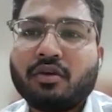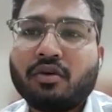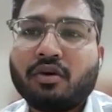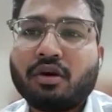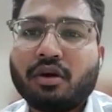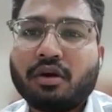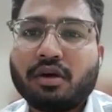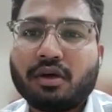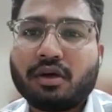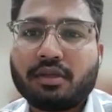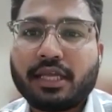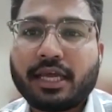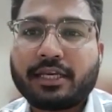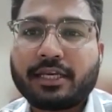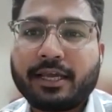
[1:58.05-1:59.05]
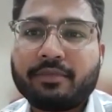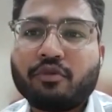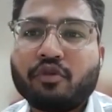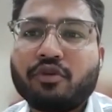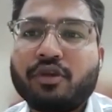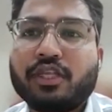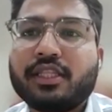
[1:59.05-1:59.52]
that
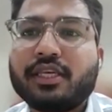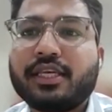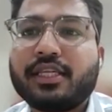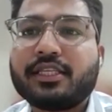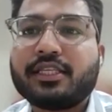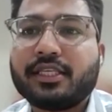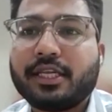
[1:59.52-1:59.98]
time only there is